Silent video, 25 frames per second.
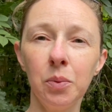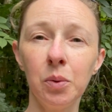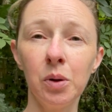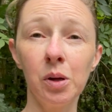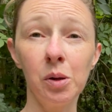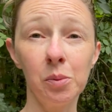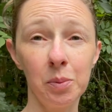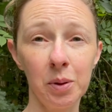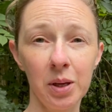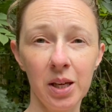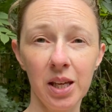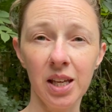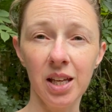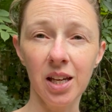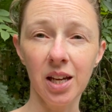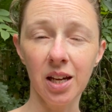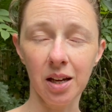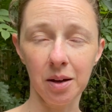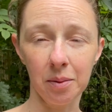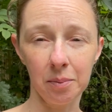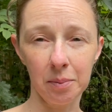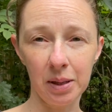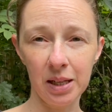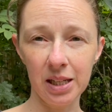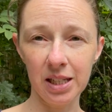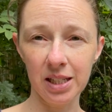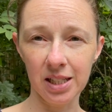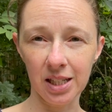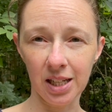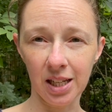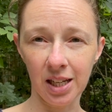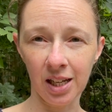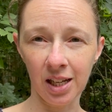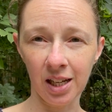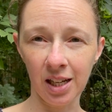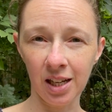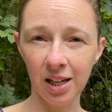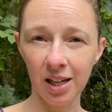will be
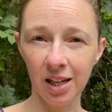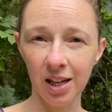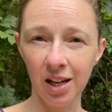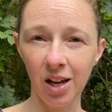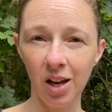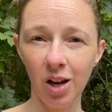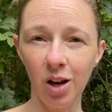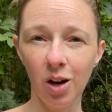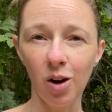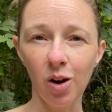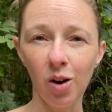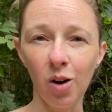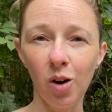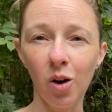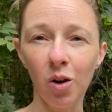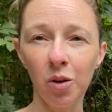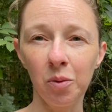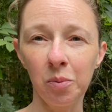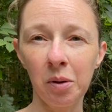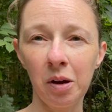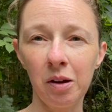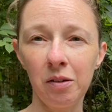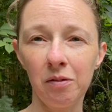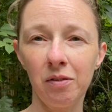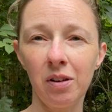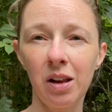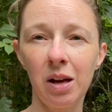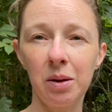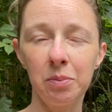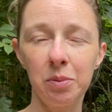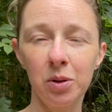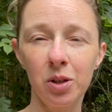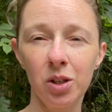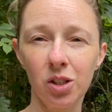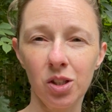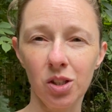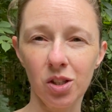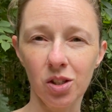completing on my flat
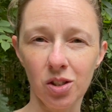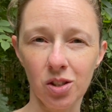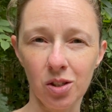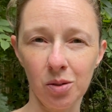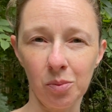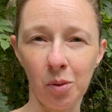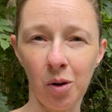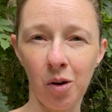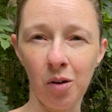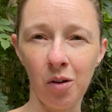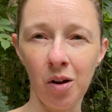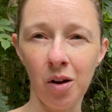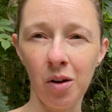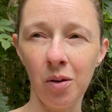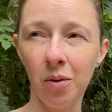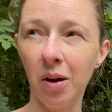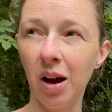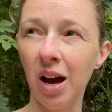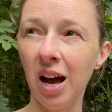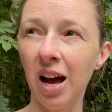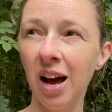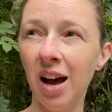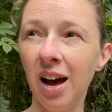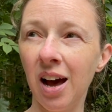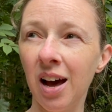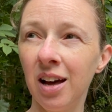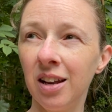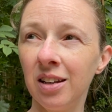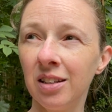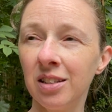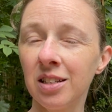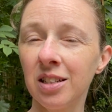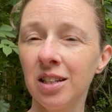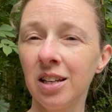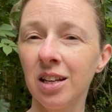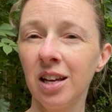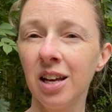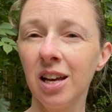purchase tomorrow
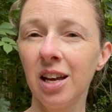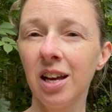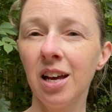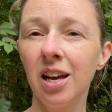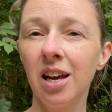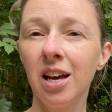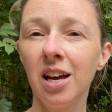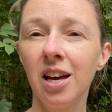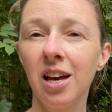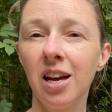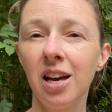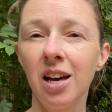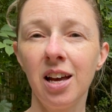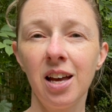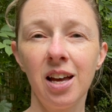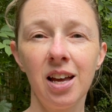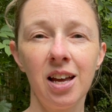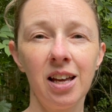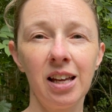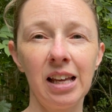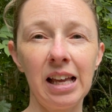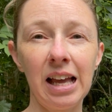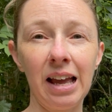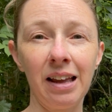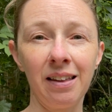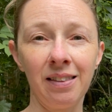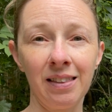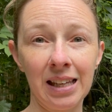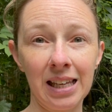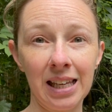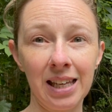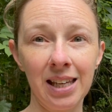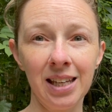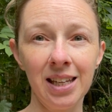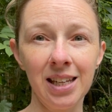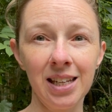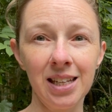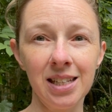and getting the
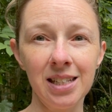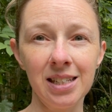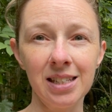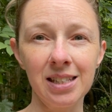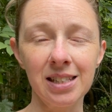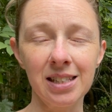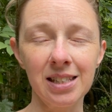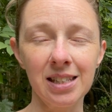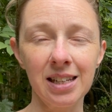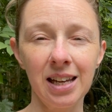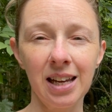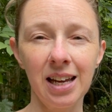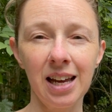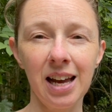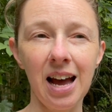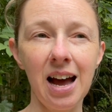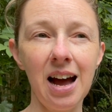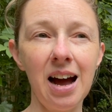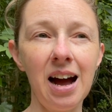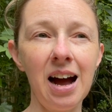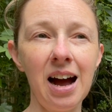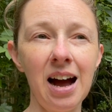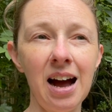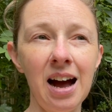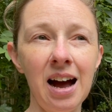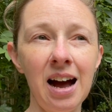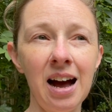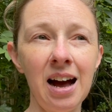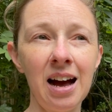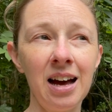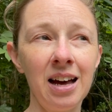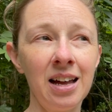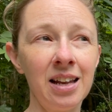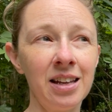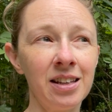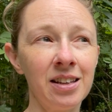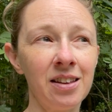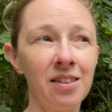keys,
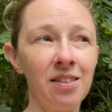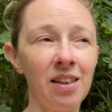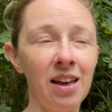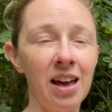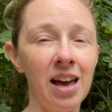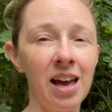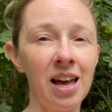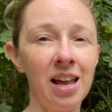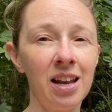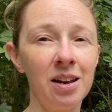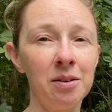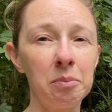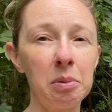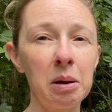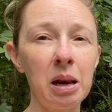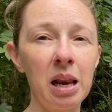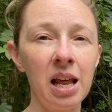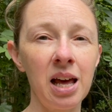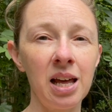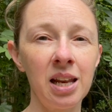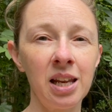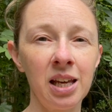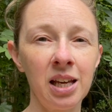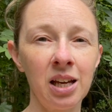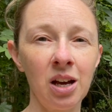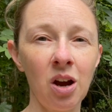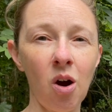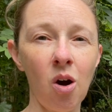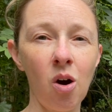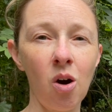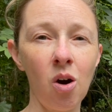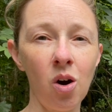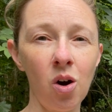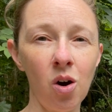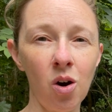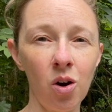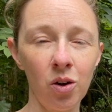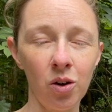and then planning
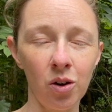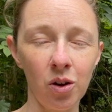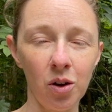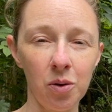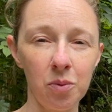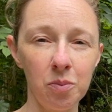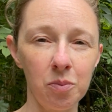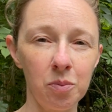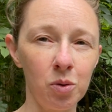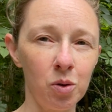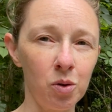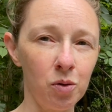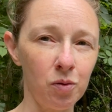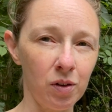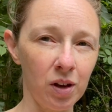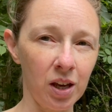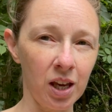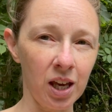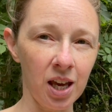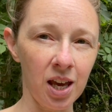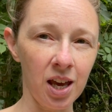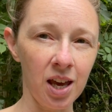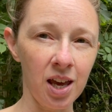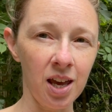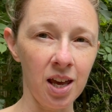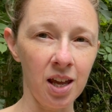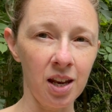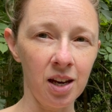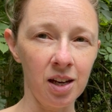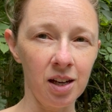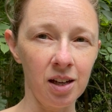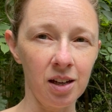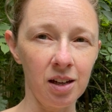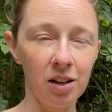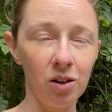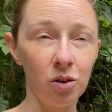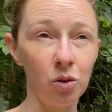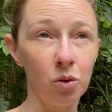on moving in,
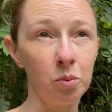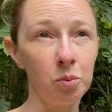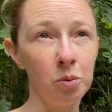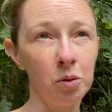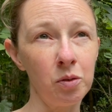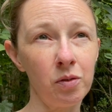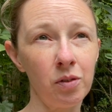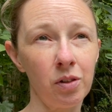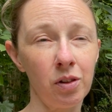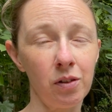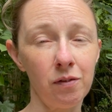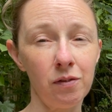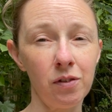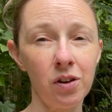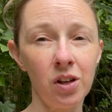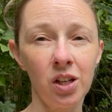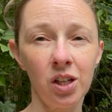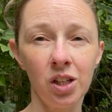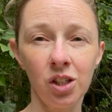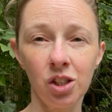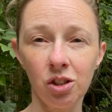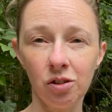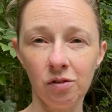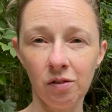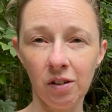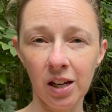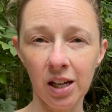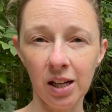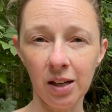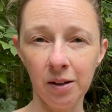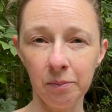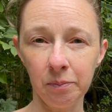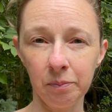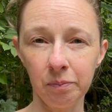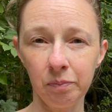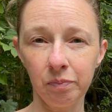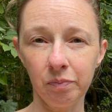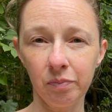or moving the furniture in,
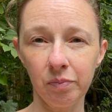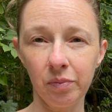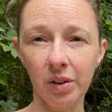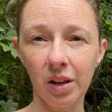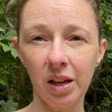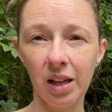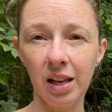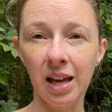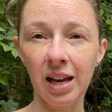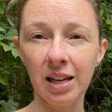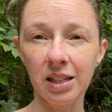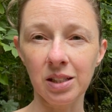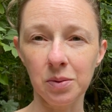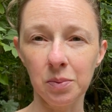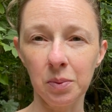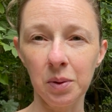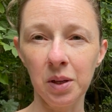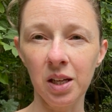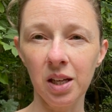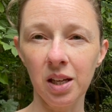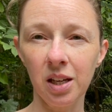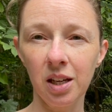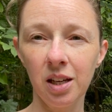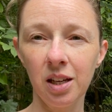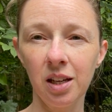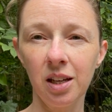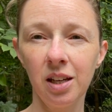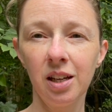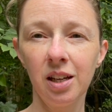next week.